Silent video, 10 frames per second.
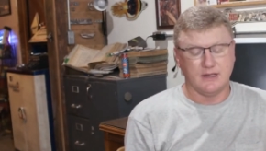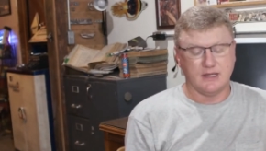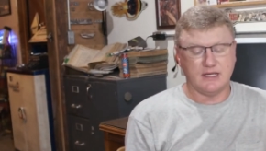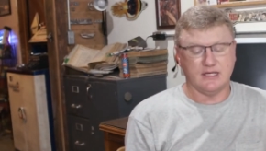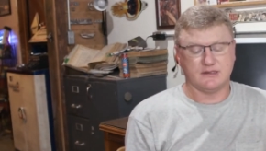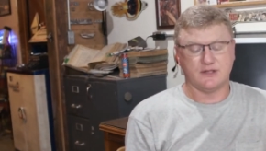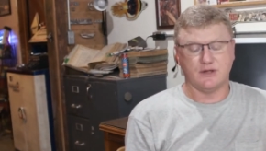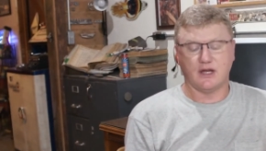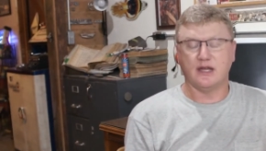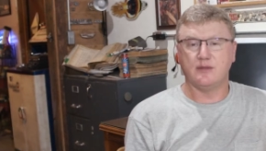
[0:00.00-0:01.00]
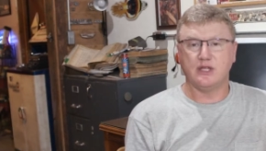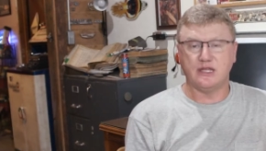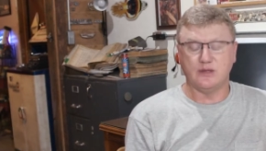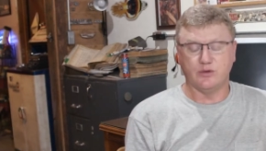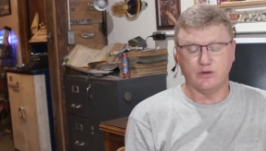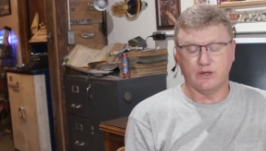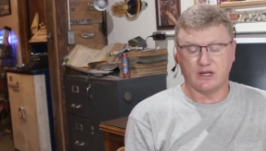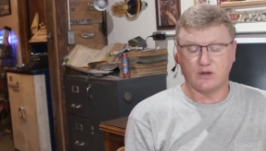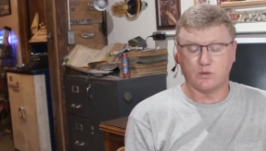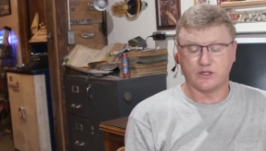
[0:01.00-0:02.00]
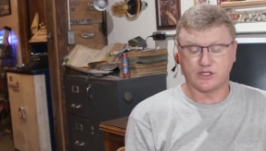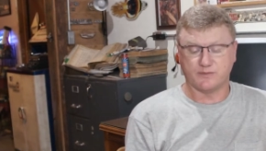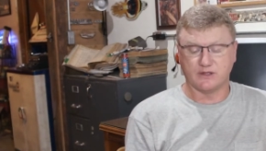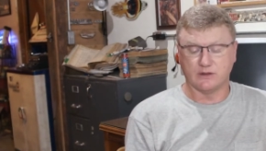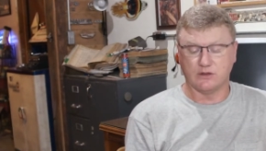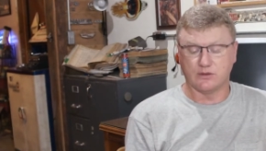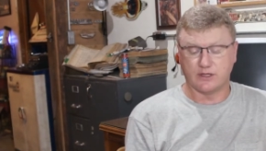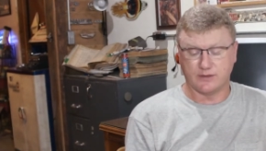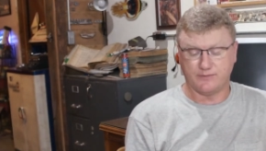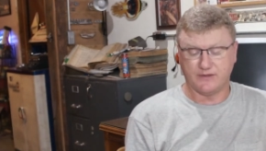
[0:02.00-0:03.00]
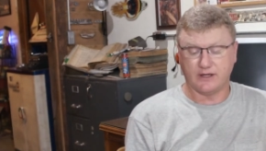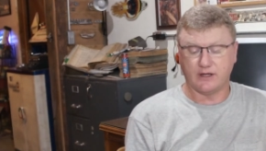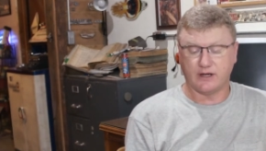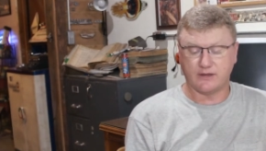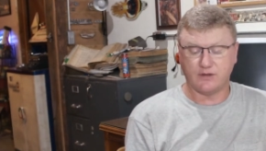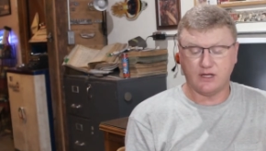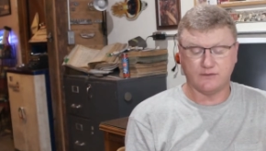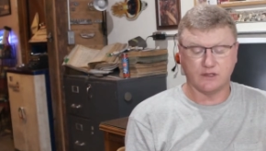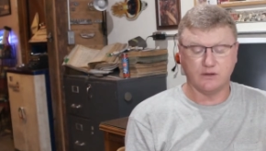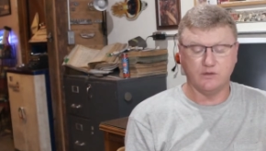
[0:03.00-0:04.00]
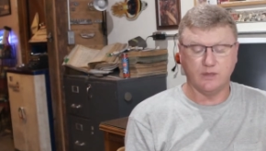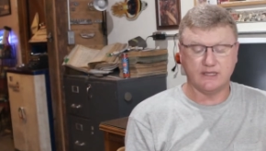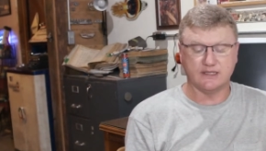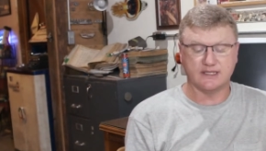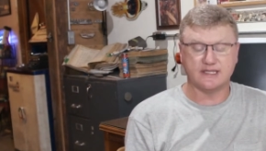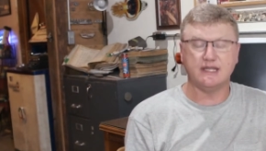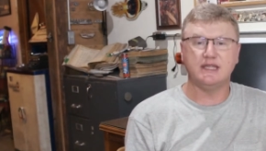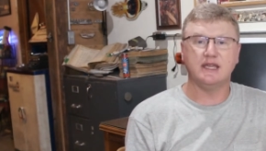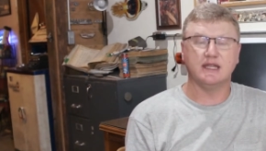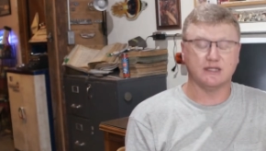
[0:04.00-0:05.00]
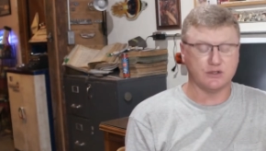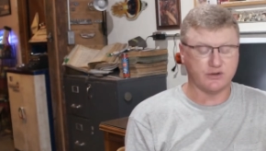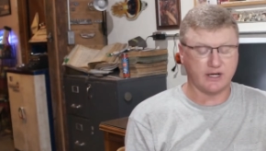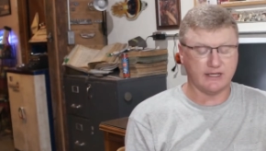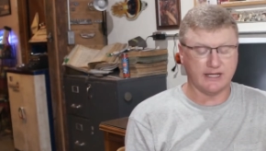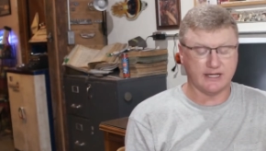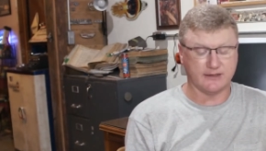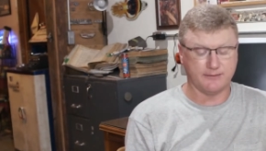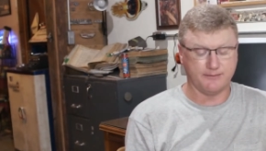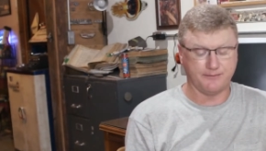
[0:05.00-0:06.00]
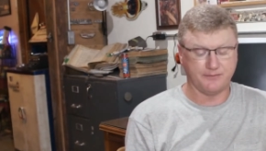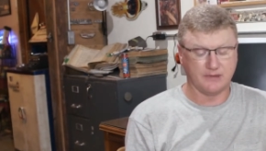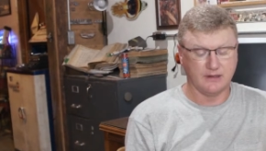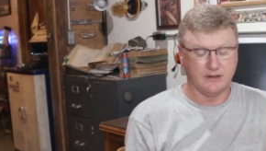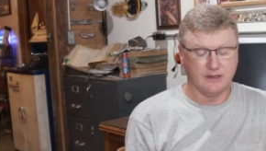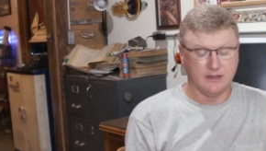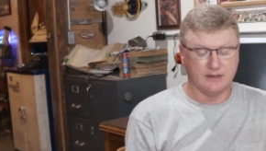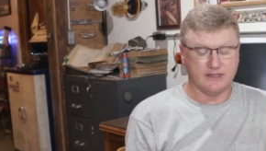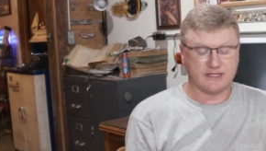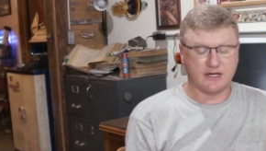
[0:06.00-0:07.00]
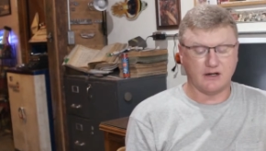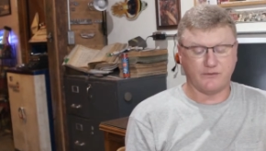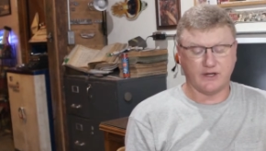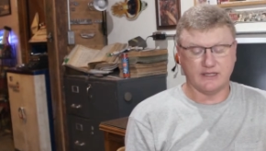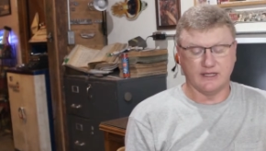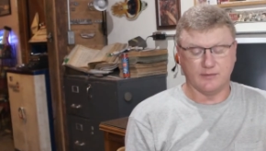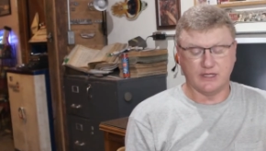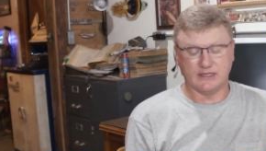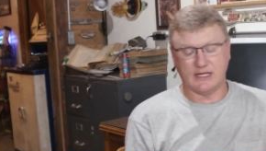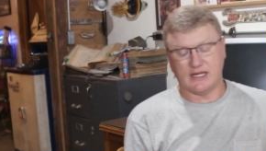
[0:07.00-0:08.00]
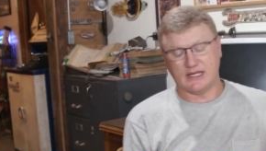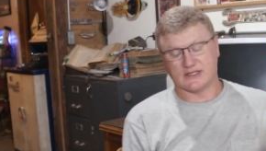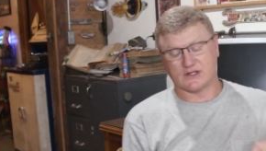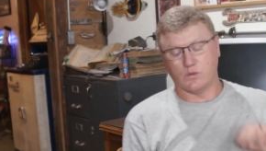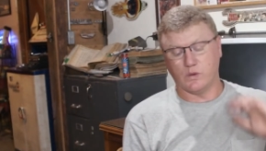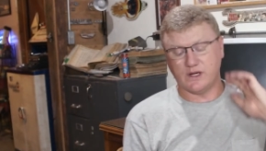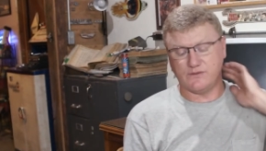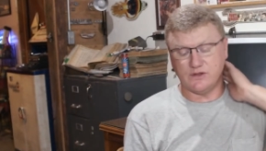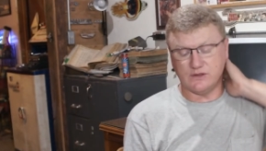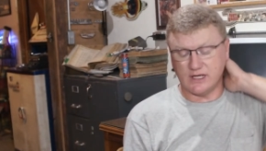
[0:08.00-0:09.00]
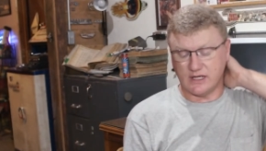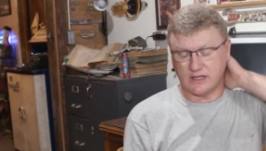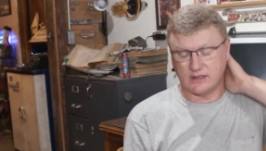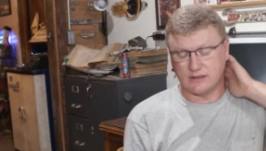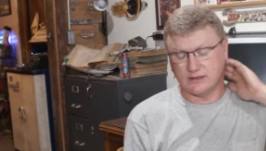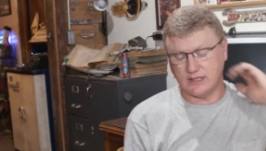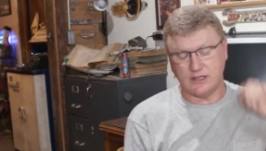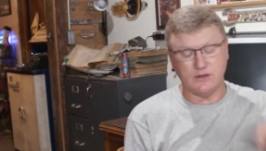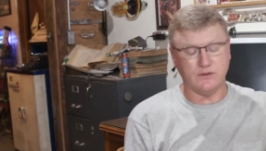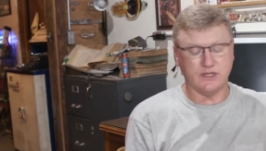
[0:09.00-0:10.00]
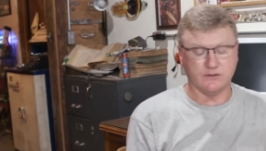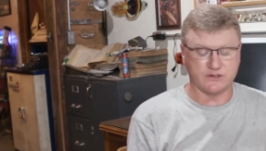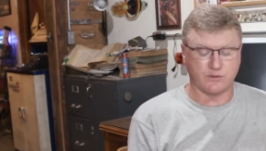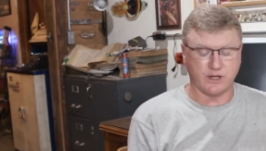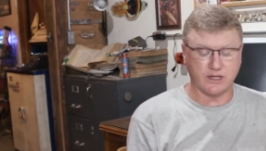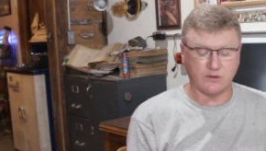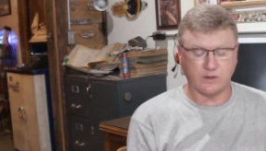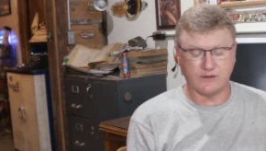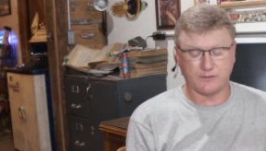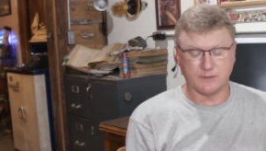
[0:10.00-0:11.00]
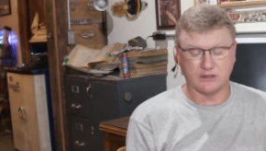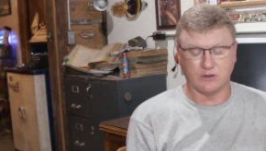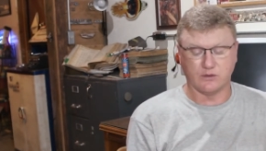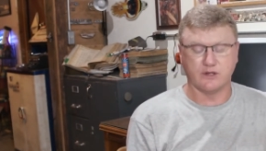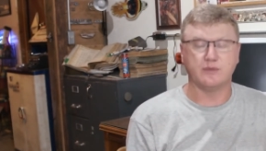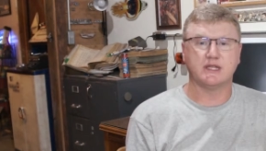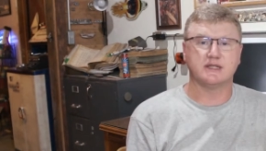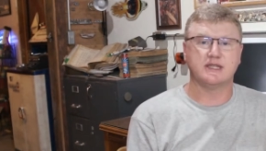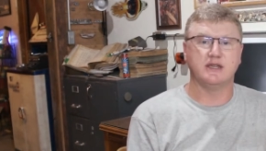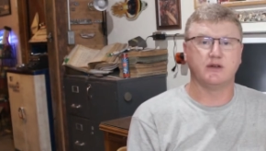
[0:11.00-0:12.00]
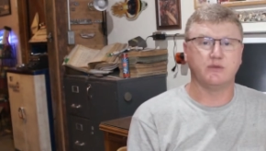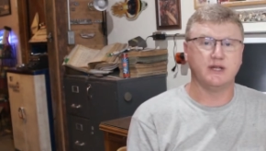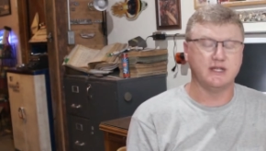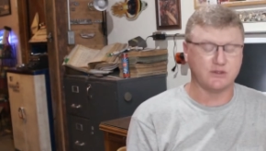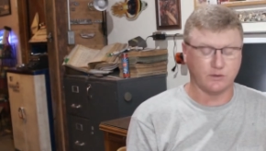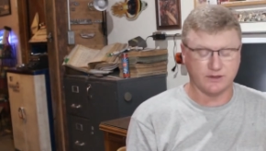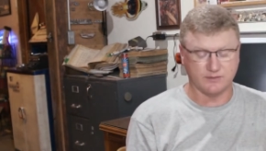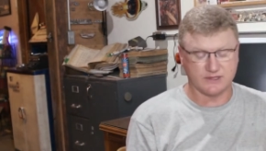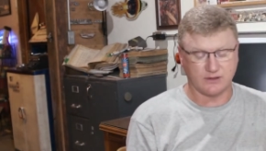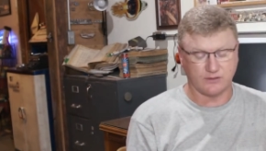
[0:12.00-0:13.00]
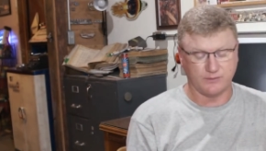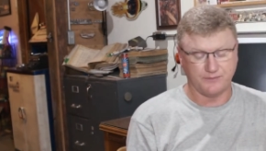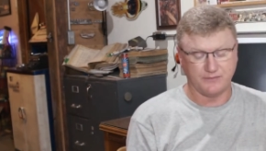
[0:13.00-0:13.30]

He answered, "I am a Hebrew, and I worship the Lord, the God of heaven, who made the sea and the dry land." This terrified them, and they asked, "What have you done?" They knew he was running away from the Lord, because he had already told them so.